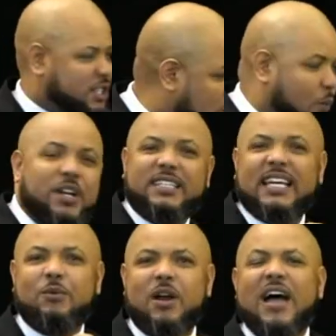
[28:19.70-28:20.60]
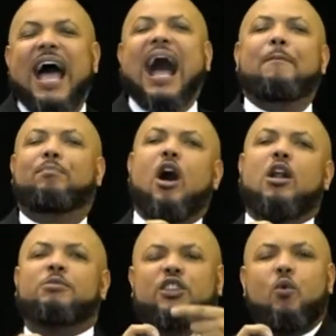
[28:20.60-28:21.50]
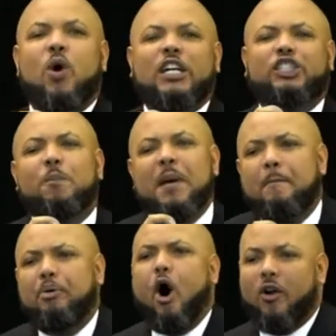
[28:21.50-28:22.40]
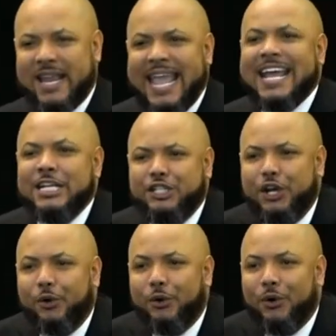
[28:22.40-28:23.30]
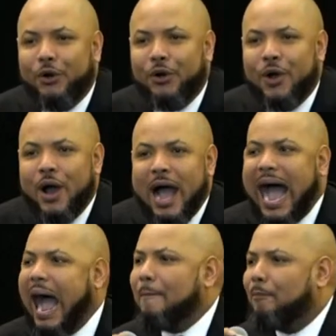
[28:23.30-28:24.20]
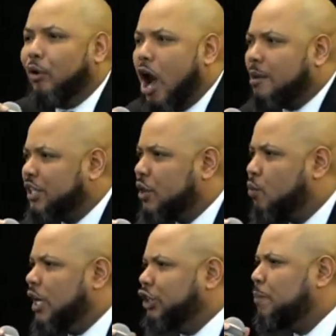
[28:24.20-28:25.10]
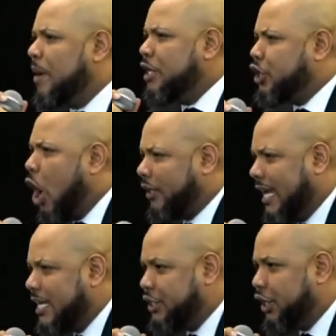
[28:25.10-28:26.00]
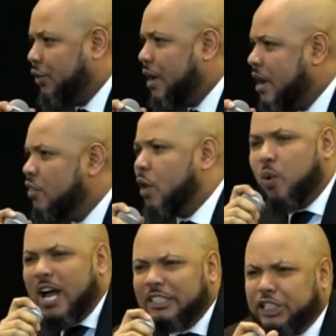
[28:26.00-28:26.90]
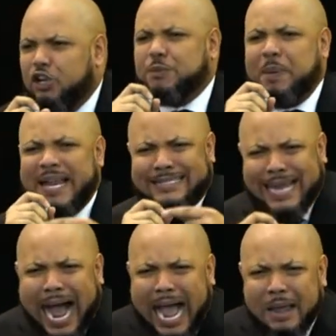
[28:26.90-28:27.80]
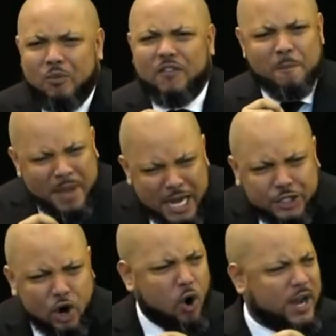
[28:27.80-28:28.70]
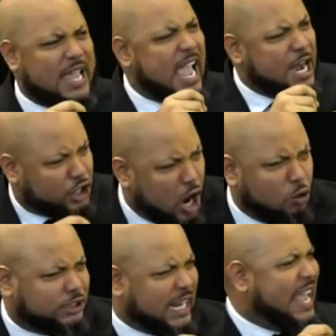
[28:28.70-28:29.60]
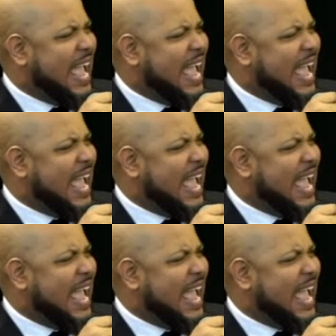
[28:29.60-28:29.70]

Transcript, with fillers: is what we're dealing with. I brought him to the ones you've been pouring into. Yeah. I brought them to the ones you've been talking to, the ones that you spend time with, mentoring and coaching